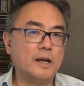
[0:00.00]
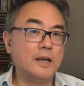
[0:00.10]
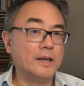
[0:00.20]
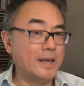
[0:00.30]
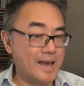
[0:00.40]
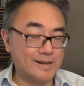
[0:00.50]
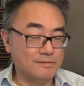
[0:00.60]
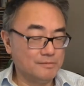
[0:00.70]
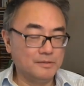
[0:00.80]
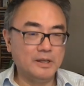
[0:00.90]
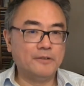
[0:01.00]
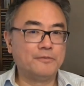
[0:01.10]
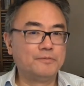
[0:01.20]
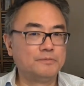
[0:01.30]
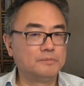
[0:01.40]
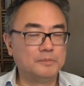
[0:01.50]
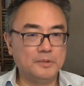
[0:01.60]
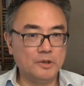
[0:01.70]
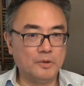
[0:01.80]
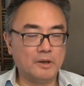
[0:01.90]
Again, if
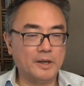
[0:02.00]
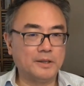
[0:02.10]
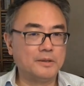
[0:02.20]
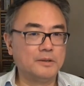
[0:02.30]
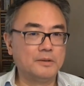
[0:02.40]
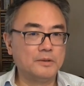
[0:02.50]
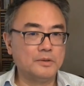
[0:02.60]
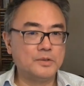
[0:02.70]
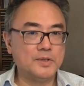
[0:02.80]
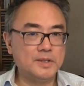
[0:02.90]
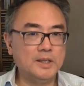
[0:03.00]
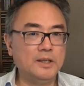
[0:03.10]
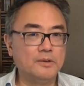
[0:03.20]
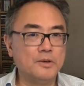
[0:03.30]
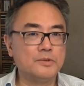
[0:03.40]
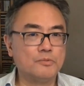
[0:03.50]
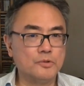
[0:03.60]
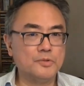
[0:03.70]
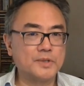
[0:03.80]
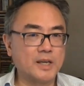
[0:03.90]
you would like to see those
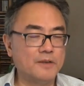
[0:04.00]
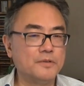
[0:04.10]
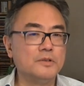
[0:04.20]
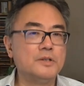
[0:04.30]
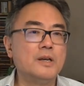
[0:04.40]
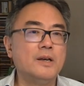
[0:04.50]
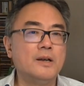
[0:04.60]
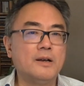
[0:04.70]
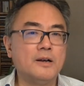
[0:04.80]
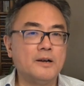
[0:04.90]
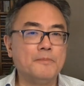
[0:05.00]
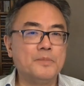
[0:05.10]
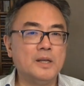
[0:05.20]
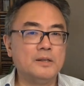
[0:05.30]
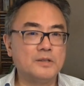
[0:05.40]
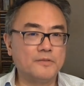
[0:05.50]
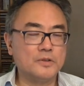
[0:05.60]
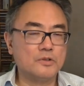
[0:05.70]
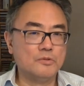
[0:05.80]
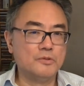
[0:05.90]
rules covered in a
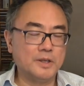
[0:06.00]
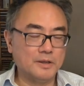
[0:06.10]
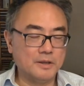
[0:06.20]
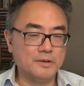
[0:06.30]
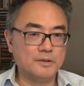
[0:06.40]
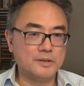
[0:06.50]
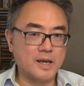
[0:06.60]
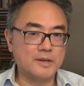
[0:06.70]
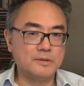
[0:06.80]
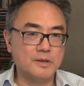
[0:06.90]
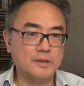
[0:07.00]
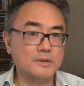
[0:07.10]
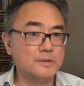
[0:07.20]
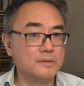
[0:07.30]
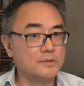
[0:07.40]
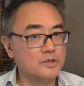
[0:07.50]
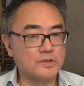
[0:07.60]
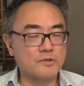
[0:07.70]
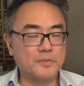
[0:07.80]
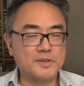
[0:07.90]
different talk, in another TaxSnax, just
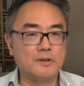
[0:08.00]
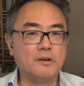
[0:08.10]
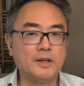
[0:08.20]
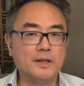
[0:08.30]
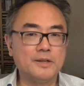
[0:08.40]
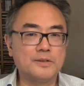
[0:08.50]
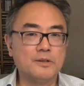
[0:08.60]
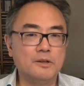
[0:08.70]
drop us a line, let us know.